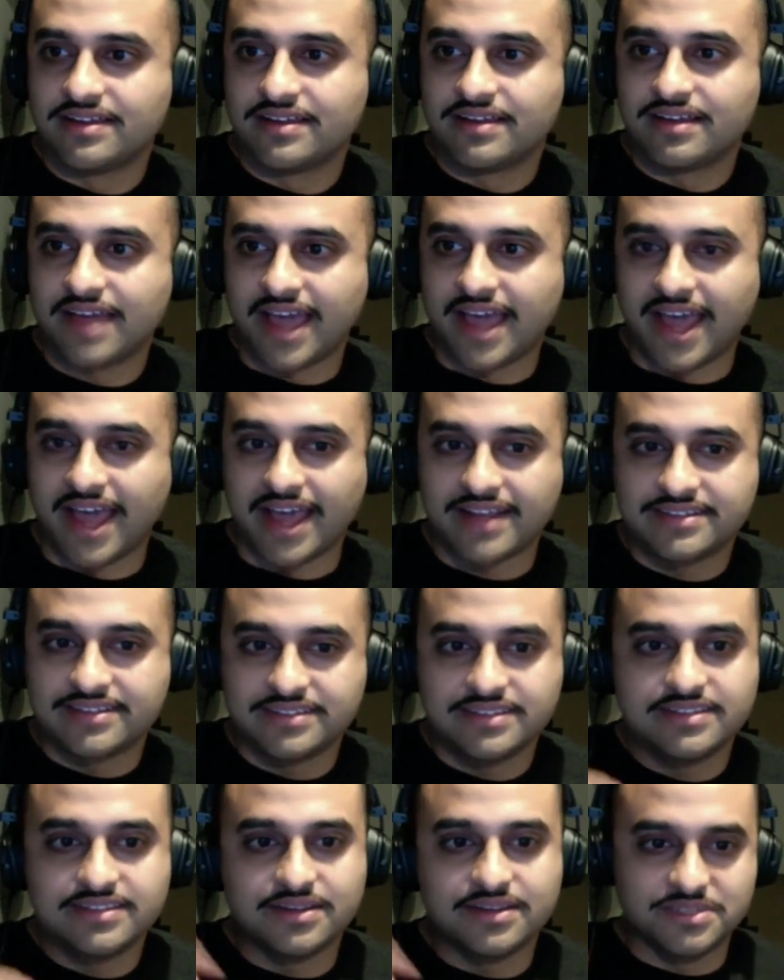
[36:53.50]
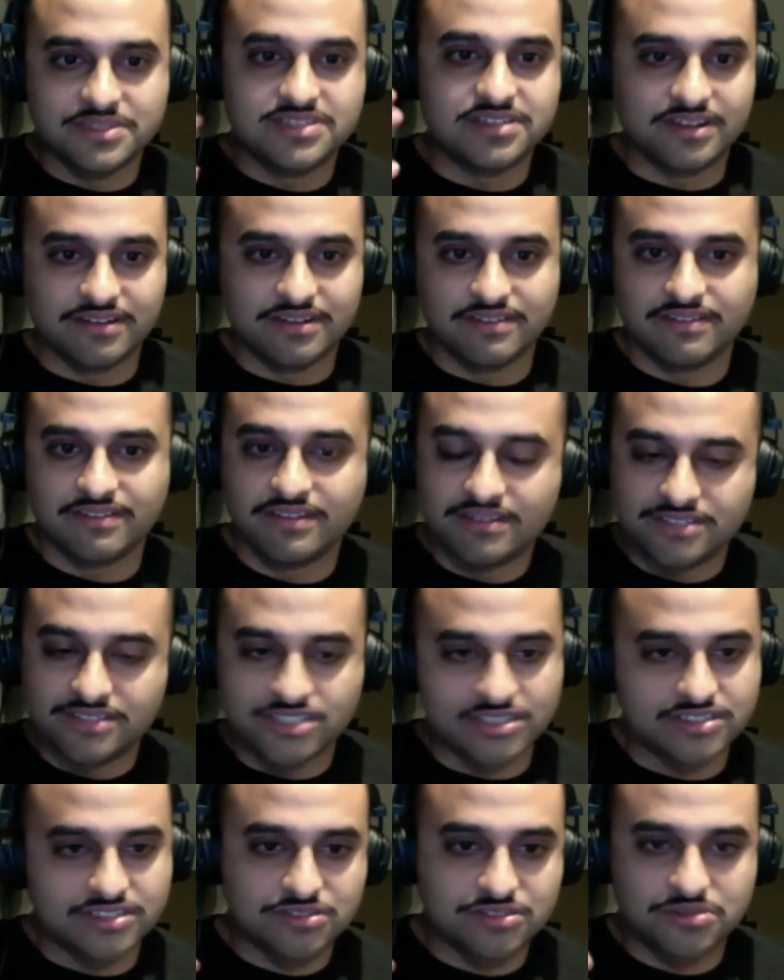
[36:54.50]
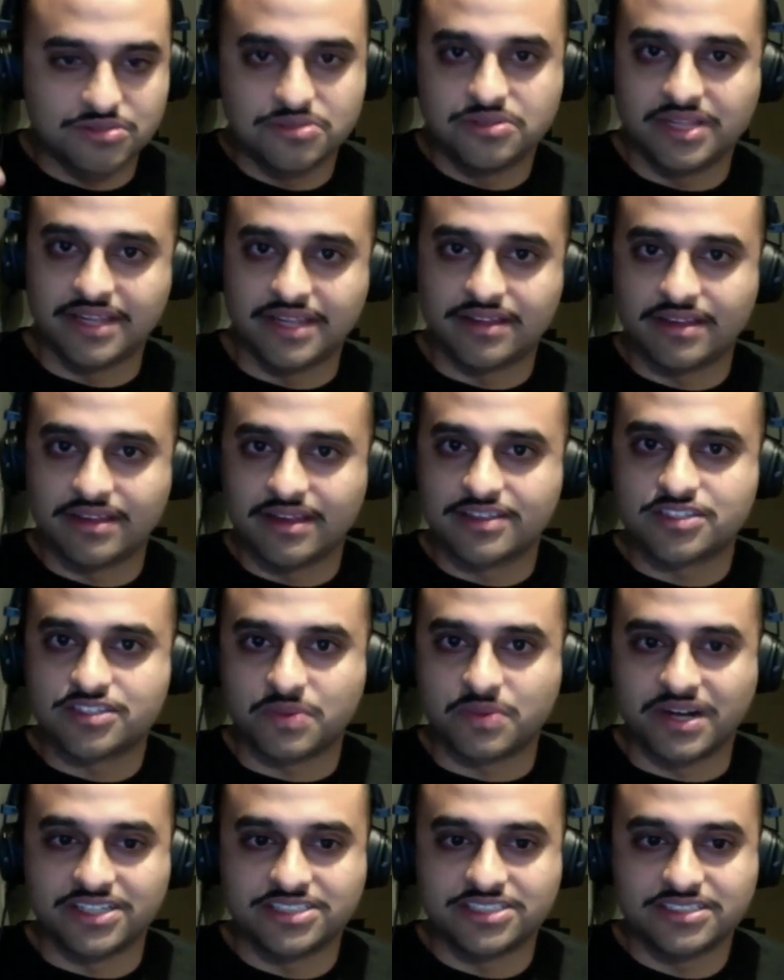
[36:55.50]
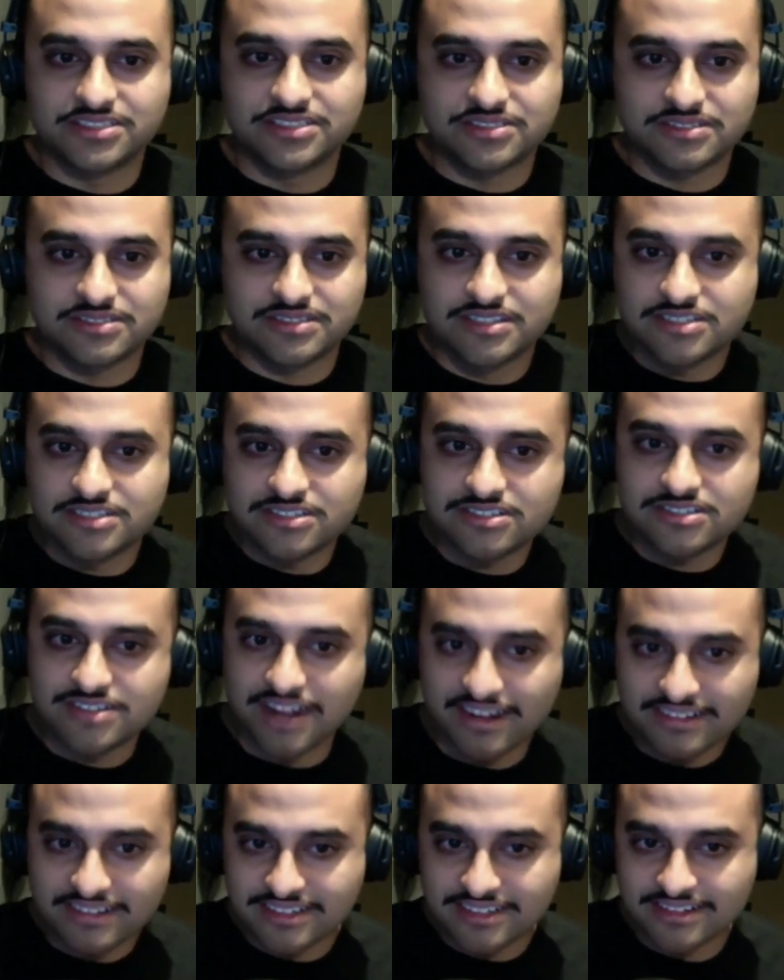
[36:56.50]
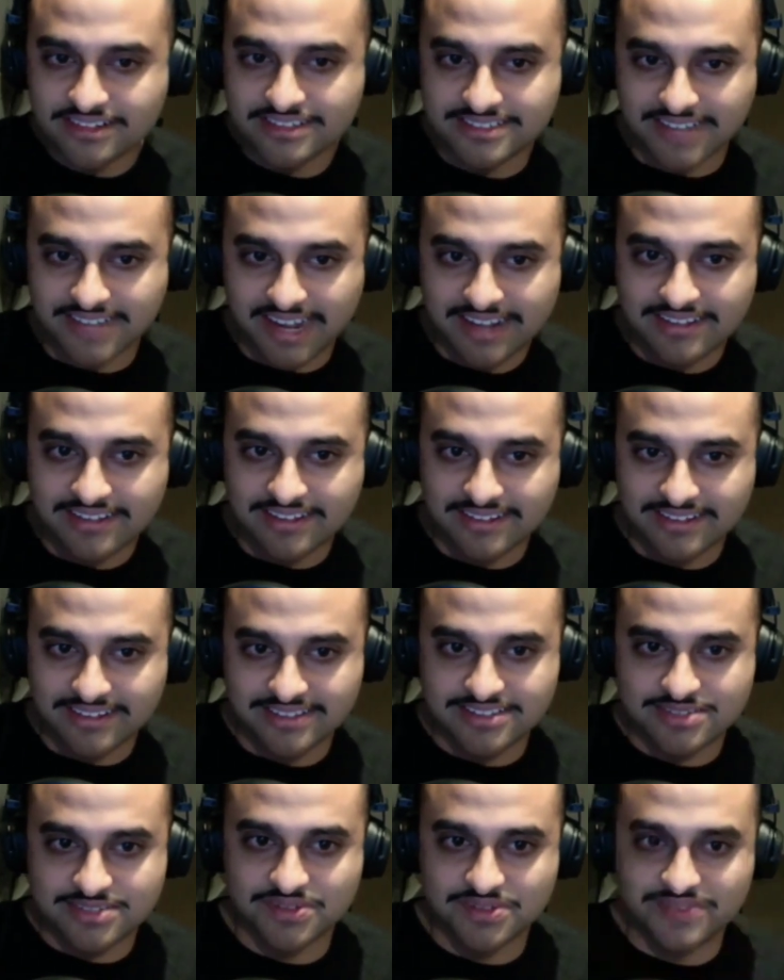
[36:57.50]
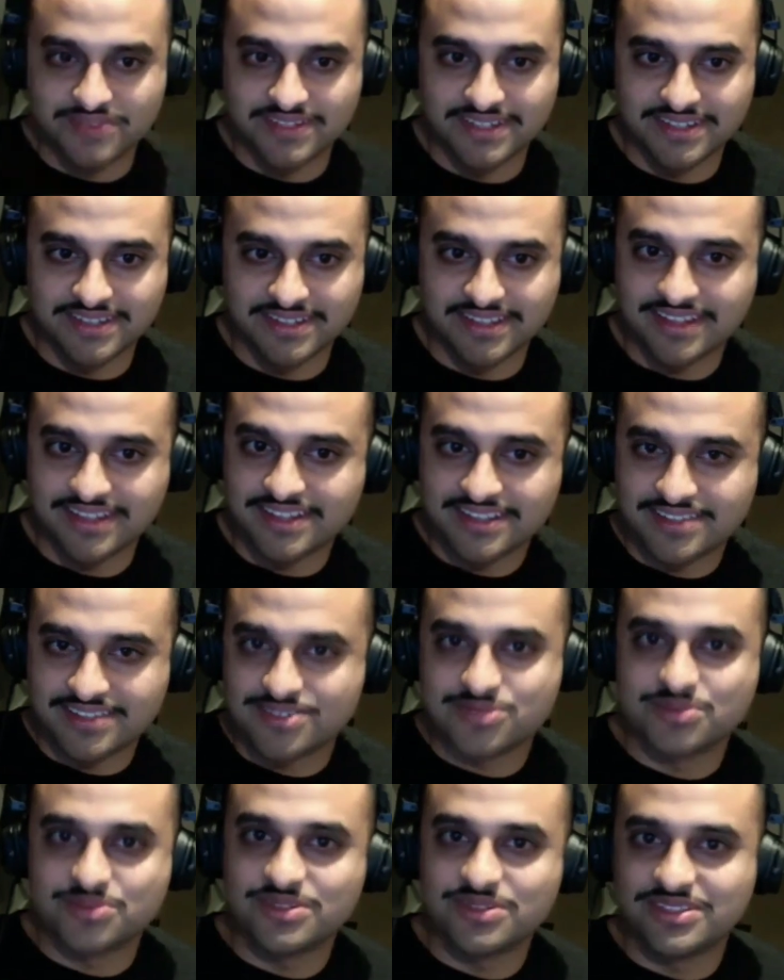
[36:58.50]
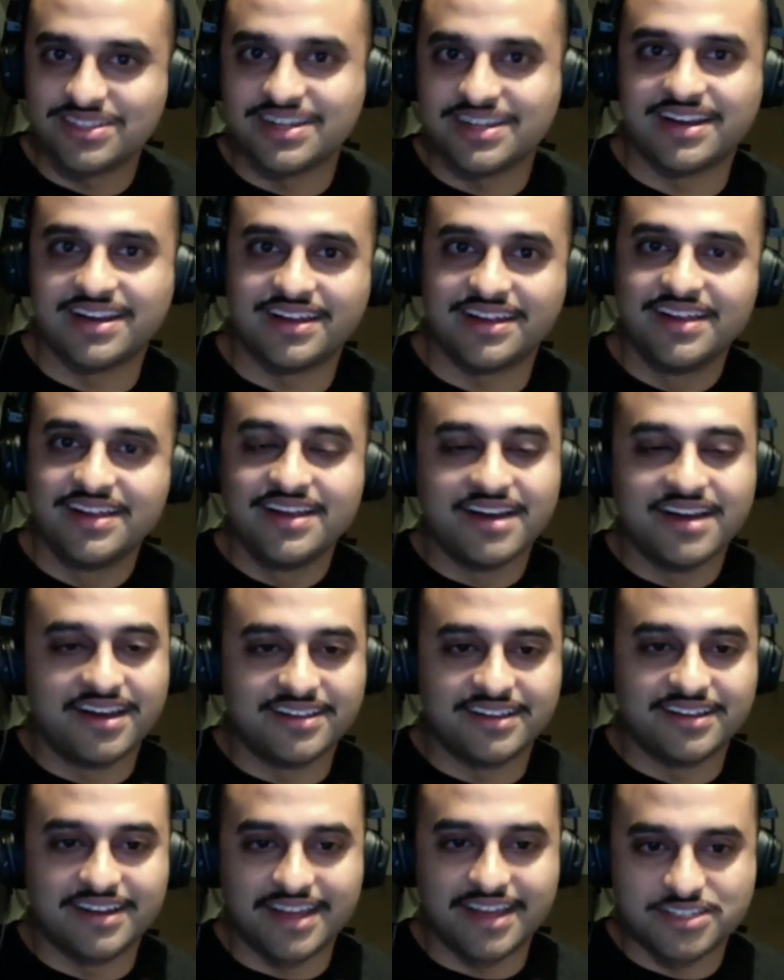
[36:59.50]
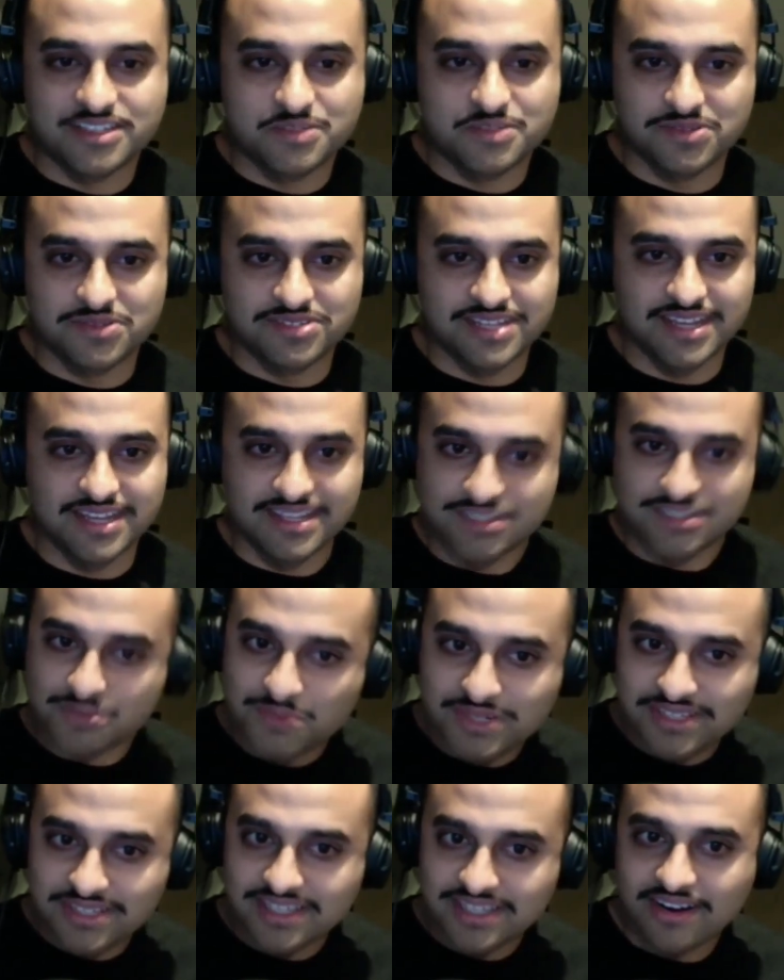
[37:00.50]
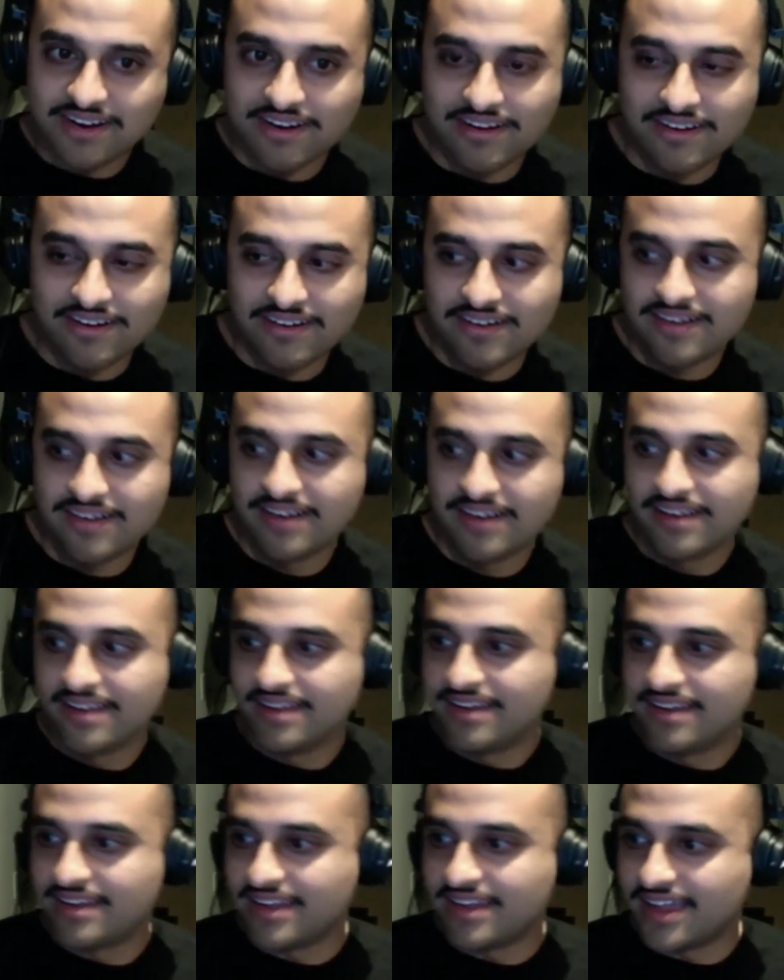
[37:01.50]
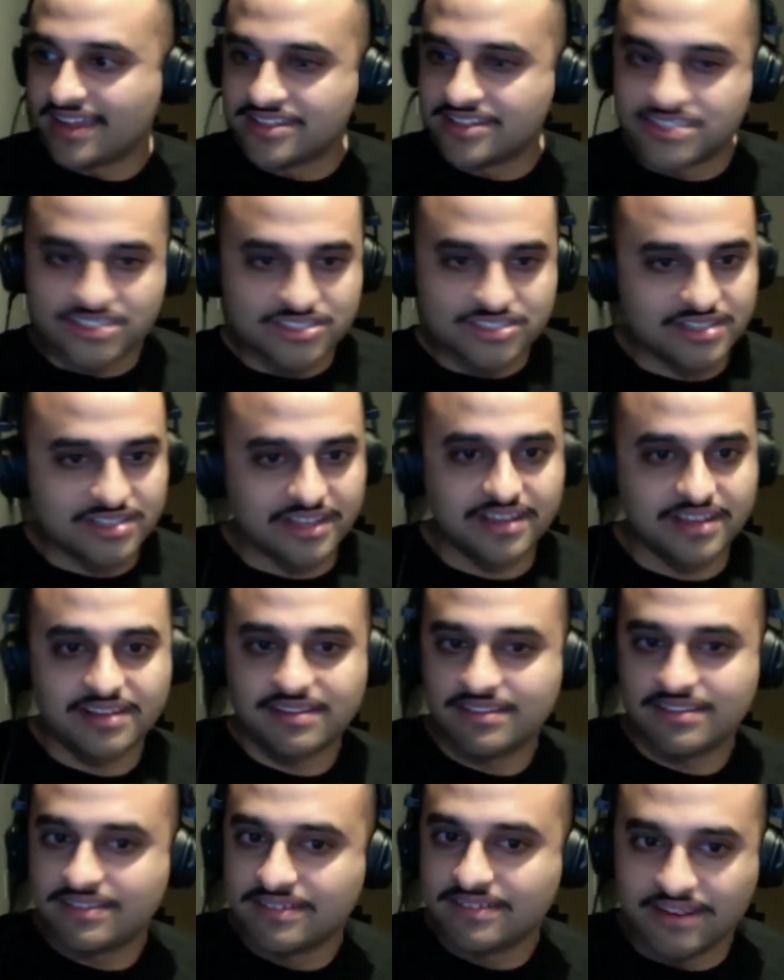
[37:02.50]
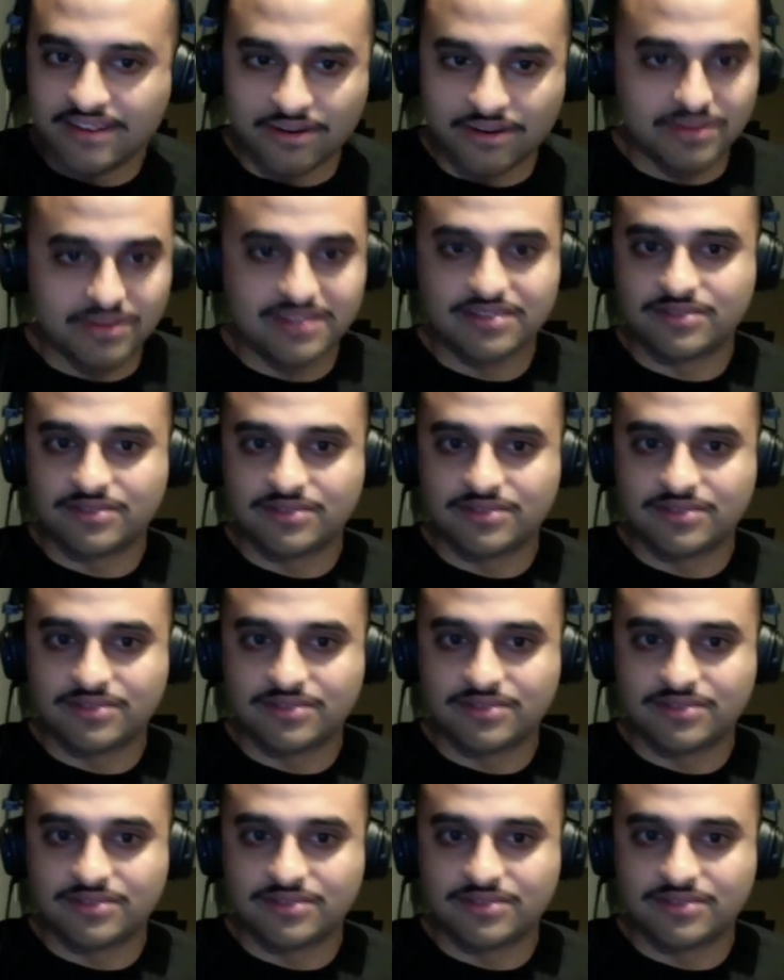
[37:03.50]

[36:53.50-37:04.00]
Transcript: acting that was done just through like expressions, because there's not a ton of dialogue in this movie. Like, there's really not a lot of exposé. It's really her and just like, you know, either